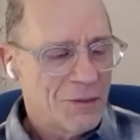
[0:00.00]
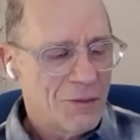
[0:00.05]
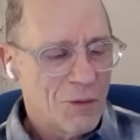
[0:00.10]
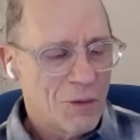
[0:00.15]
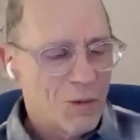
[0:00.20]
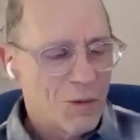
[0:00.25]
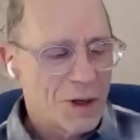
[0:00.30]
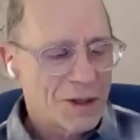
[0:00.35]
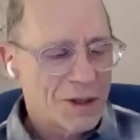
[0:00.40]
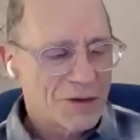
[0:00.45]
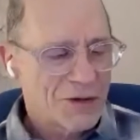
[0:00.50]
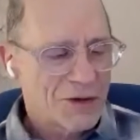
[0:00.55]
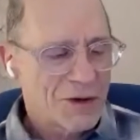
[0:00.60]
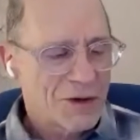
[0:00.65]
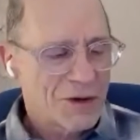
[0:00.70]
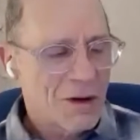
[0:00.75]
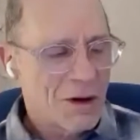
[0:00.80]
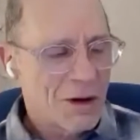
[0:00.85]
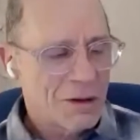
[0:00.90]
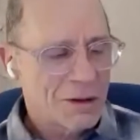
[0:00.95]
what's
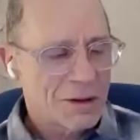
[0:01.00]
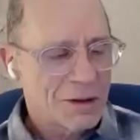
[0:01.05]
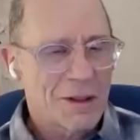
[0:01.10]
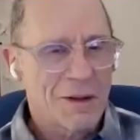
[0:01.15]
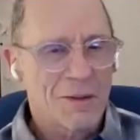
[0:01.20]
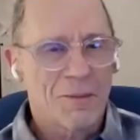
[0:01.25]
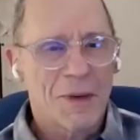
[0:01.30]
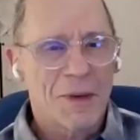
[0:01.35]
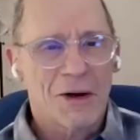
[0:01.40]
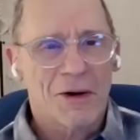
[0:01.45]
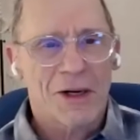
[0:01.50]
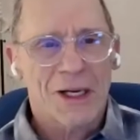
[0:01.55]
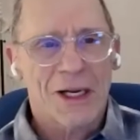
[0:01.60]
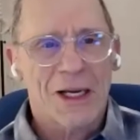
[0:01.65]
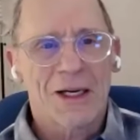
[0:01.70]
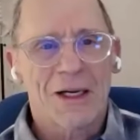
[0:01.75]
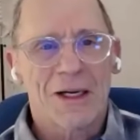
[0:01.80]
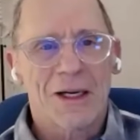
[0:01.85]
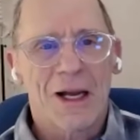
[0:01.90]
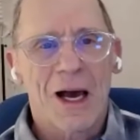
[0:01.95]
called an
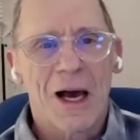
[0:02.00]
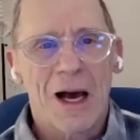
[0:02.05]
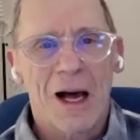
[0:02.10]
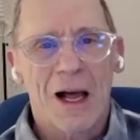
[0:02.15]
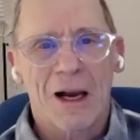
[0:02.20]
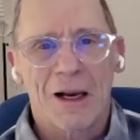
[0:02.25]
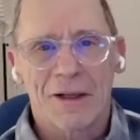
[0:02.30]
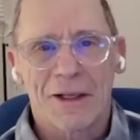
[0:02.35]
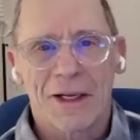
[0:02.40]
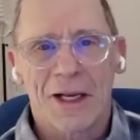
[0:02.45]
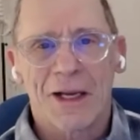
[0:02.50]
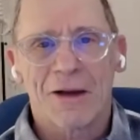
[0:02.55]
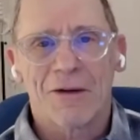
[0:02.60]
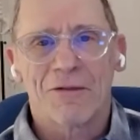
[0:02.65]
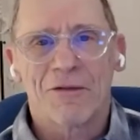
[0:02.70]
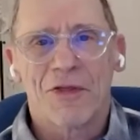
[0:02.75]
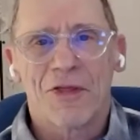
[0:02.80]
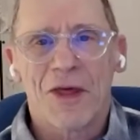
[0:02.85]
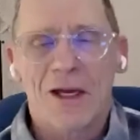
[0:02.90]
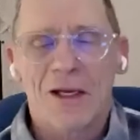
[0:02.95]
American holiday of
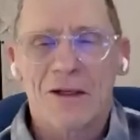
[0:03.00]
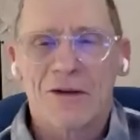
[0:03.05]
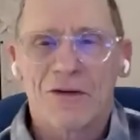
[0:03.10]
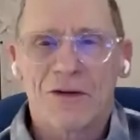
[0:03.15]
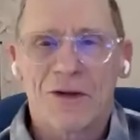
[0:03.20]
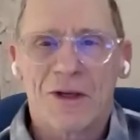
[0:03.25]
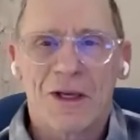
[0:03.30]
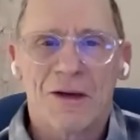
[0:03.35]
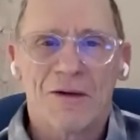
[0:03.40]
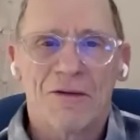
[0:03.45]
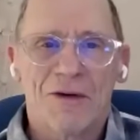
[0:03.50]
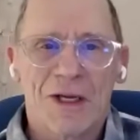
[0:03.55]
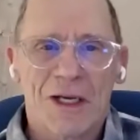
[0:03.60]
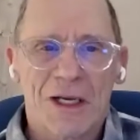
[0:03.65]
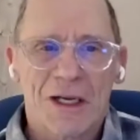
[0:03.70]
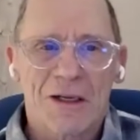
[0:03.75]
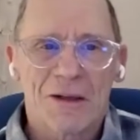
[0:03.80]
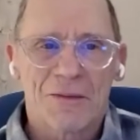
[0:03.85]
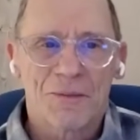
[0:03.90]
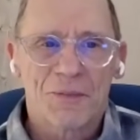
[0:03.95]
Thanksgiving.
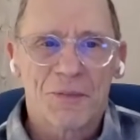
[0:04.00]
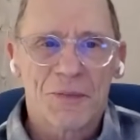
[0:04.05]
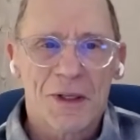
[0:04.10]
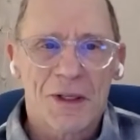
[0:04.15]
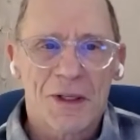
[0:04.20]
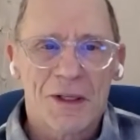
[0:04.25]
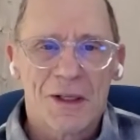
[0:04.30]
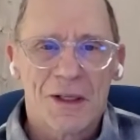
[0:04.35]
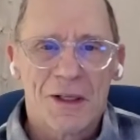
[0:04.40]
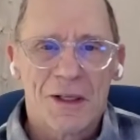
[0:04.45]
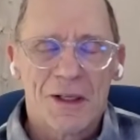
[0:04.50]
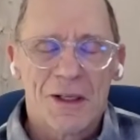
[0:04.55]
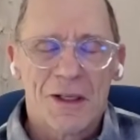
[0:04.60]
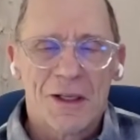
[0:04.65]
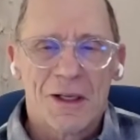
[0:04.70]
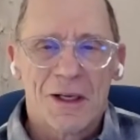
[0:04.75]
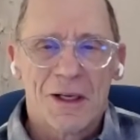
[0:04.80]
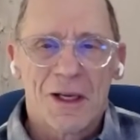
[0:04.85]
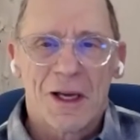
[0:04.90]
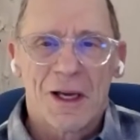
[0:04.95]

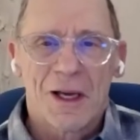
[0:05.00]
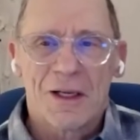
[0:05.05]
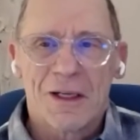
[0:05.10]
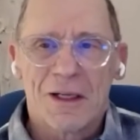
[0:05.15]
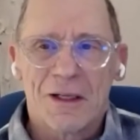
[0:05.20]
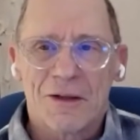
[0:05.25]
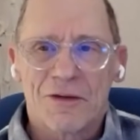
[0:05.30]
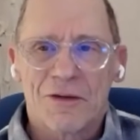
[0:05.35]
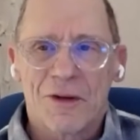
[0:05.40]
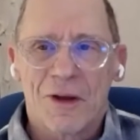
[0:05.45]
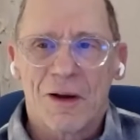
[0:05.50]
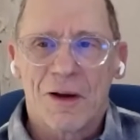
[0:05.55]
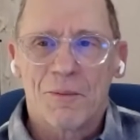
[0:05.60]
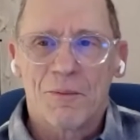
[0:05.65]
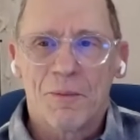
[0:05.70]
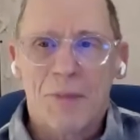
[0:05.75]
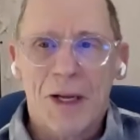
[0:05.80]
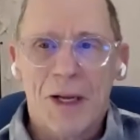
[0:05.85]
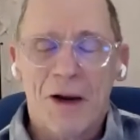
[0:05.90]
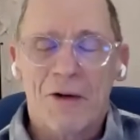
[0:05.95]
And it's a
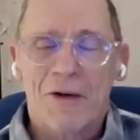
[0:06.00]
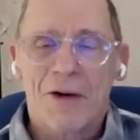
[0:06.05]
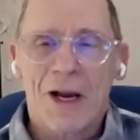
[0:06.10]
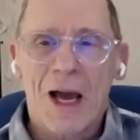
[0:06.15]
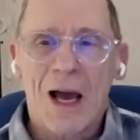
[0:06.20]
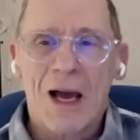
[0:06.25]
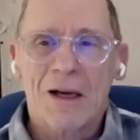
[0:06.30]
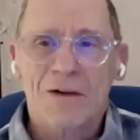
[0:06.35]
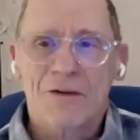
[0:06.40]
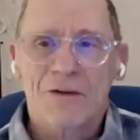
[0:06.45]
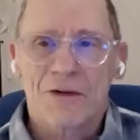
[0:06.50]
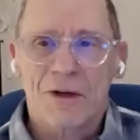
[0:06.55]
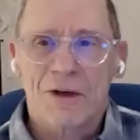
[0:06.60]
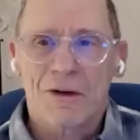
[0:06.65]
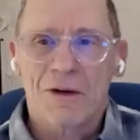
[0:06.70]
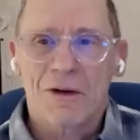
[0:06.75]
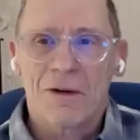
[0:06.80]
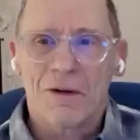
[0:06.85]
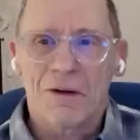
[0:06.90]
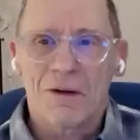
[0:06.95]

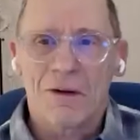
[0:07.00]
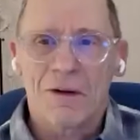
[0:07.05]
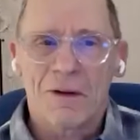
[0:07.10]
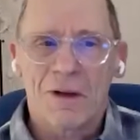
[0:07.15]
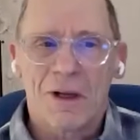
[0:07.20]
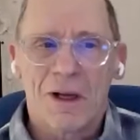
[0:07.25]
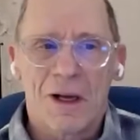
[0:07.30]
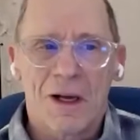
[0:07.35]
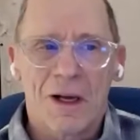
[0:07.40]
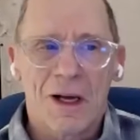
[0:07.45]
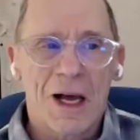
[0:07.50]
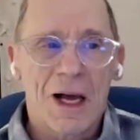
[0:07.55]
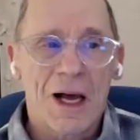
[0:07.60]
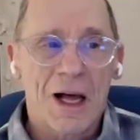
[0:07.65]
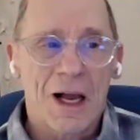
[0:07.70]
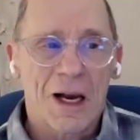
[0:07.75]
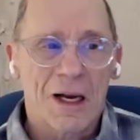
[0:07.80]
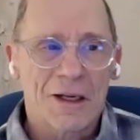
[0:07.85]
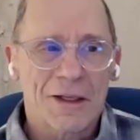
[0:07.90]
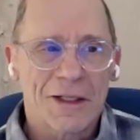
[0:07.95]
paradoxical
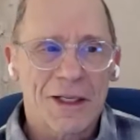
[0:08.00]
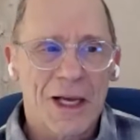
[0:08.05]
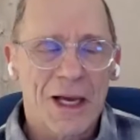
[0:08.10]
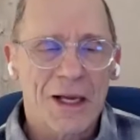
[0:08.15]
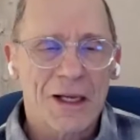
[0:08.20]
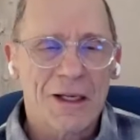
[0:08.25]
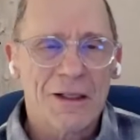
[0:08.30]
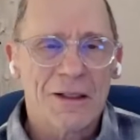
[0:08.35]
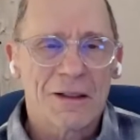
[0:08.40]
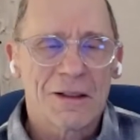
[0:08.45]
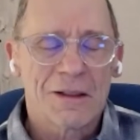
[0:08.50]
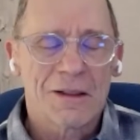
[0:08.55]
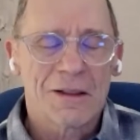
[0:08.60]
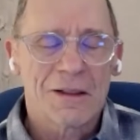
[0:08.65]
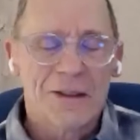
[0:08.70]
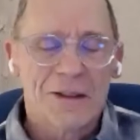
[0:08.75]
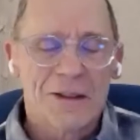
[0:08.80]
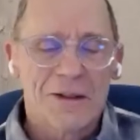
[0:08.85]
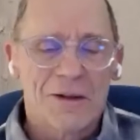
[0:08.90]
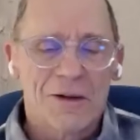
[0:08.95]
holiday
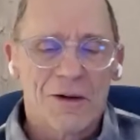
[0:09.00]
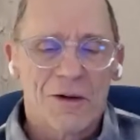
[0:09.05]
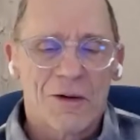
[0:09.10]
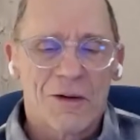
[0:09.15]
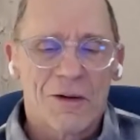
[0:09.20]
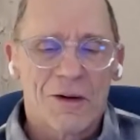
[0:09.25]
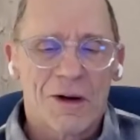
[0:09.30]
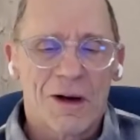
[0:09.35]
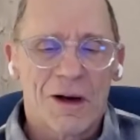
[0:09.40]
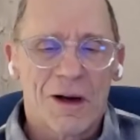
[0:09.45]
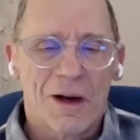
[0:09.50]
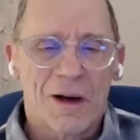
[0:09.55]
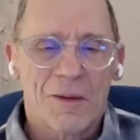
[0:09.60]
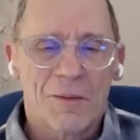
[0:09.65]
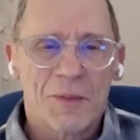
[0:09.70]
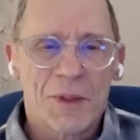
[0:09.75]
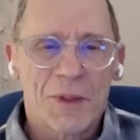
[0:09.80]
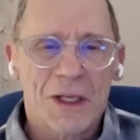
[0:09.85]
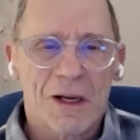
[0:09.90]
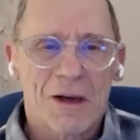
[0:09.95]

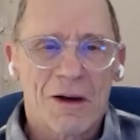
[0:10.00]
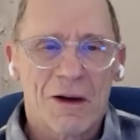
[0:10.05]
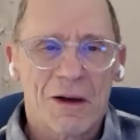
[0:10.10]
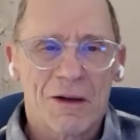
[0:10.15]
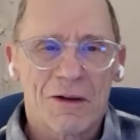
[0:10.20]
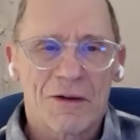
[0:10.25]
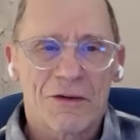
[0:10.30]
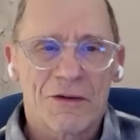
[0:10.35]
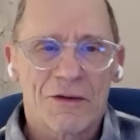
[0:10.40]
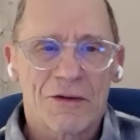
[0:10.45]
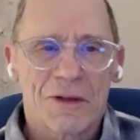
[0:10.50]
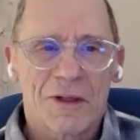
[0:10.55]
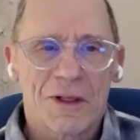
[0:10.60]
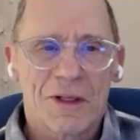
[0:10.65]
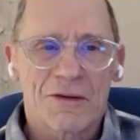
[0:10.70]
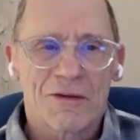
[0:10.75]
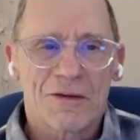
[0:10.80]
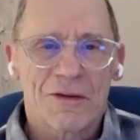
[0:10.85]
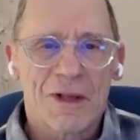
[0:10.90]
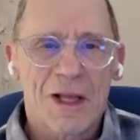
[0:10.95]
because
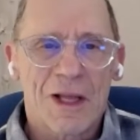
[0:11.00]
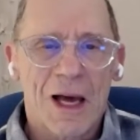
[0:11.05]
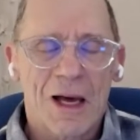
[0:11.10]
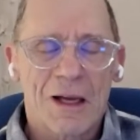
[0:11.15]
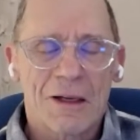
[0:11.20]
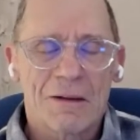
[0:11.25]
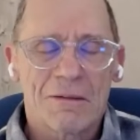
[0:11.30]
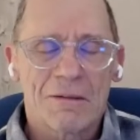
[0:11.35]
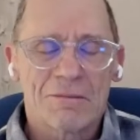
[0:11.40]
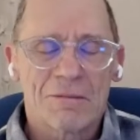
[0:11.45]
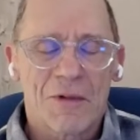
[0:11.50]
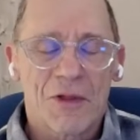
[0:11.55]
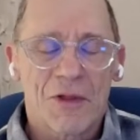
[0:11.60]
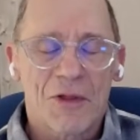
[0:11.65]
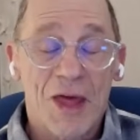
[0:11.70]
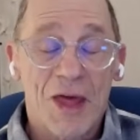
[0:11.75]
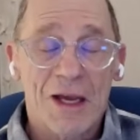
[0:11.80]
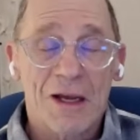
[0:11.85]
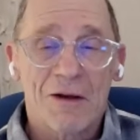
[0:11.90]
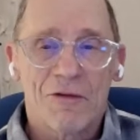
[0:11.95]
it's not
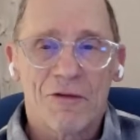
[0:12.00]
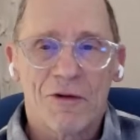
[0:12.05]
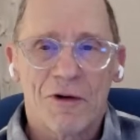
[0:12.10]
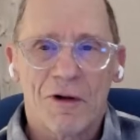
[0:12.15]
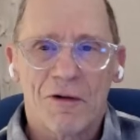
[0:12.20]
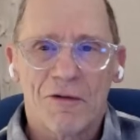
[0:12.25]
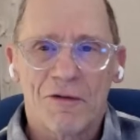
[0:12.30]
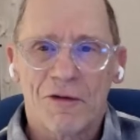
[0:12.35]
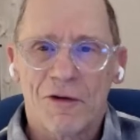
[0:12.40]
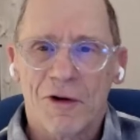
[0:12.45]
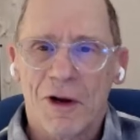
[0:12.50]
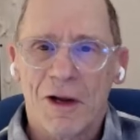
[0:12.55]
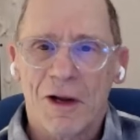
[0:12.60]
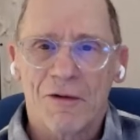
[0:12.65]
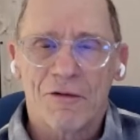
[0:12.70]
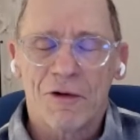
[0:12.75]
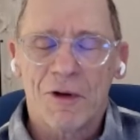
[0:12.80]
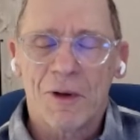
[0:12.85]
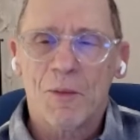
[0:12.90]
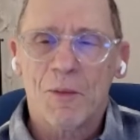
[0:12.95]
thankful for
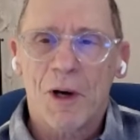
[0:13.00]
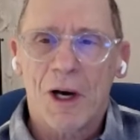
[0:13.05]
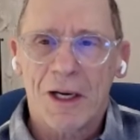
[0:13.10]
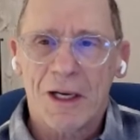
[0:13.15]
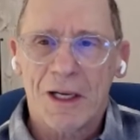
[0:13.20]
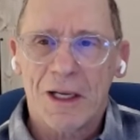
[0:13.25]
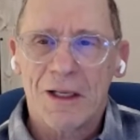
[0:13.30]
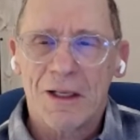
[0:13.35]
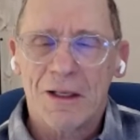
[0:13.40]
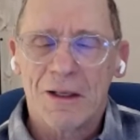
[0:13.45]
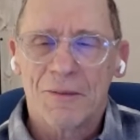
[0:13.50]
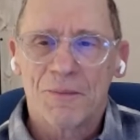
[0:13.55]
everybody.